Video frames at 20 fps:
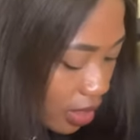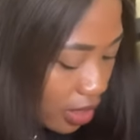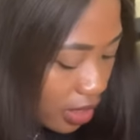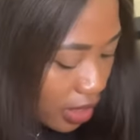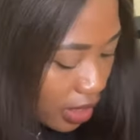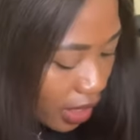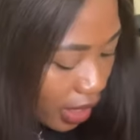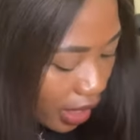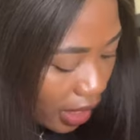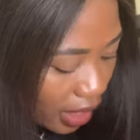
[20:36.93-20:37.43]

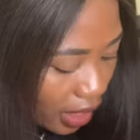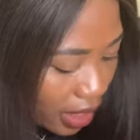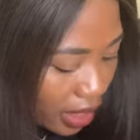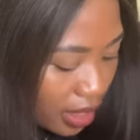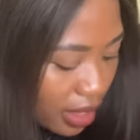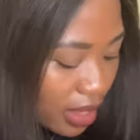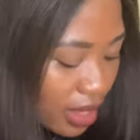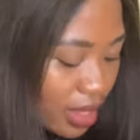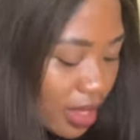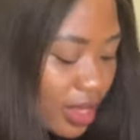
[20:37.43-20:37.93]

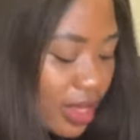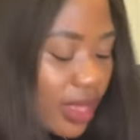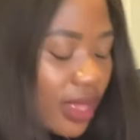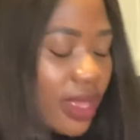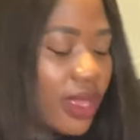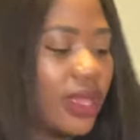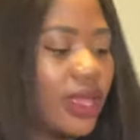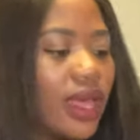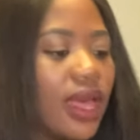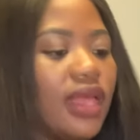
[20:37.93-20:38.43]
Okay,
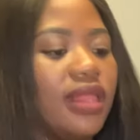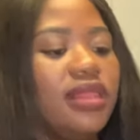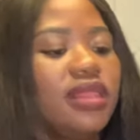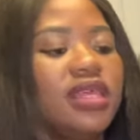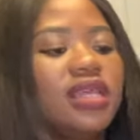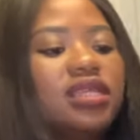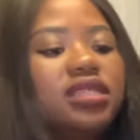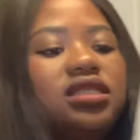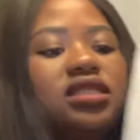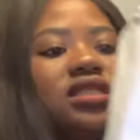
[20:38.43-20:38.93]
and
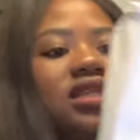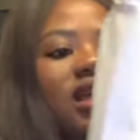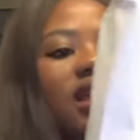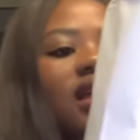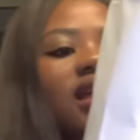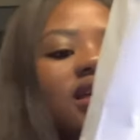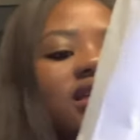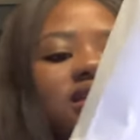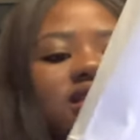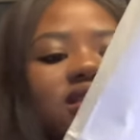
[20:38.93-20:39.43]
this
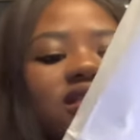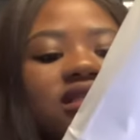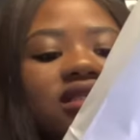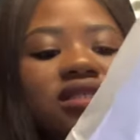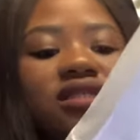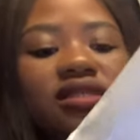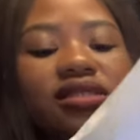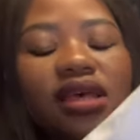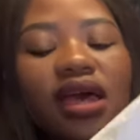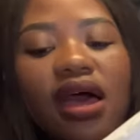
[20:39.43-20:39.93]

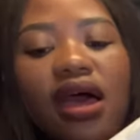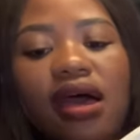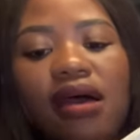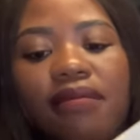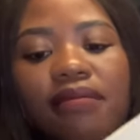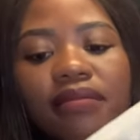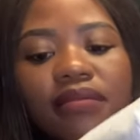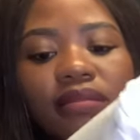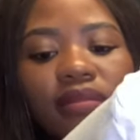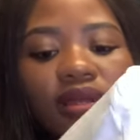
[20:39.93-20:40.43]
is
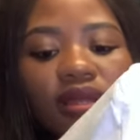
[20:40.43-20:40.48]
I